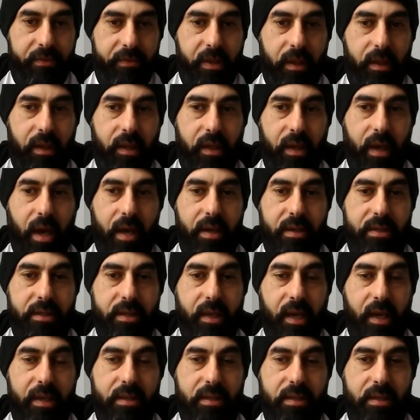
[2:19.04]
in the United
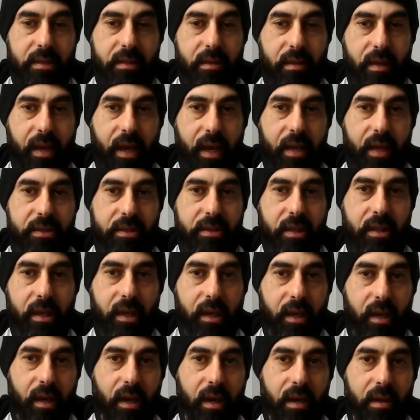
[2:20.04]
States, hence
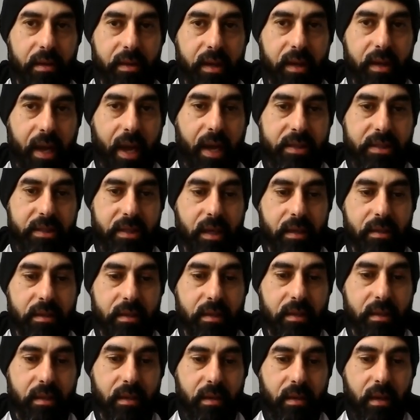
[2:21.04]
the
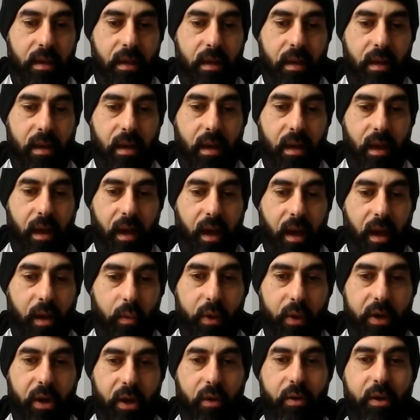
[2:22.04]
accent.
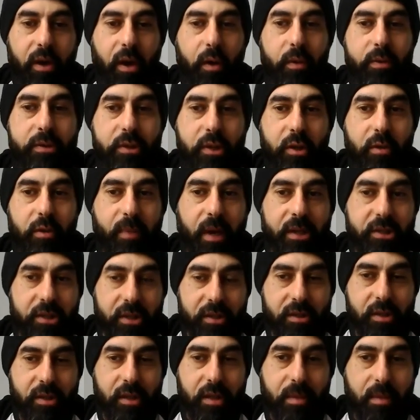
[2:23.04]
We don't go too much
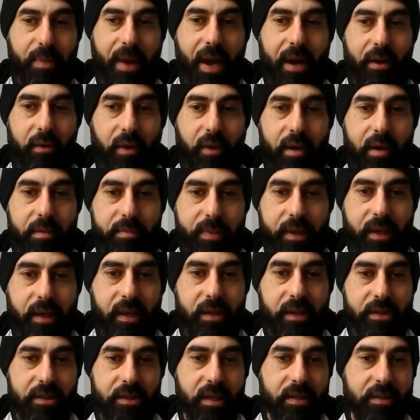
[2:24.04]
into the background
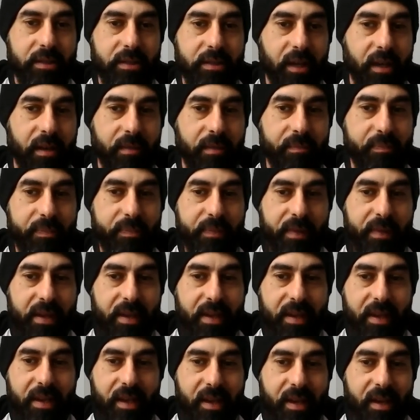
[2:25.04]
because there's a
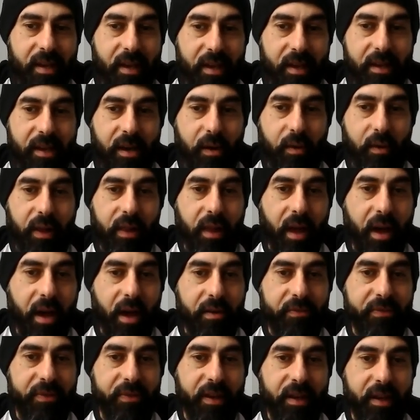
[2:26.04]
lot
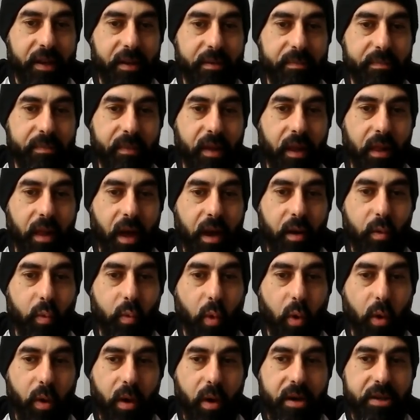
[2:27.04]
of
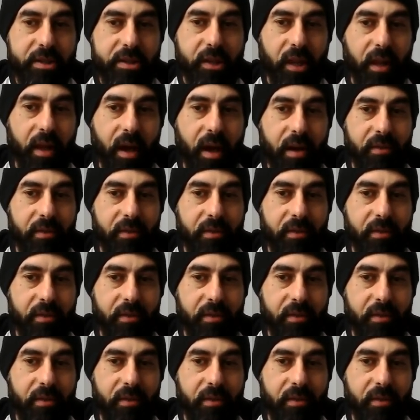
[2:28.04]
wars, a lot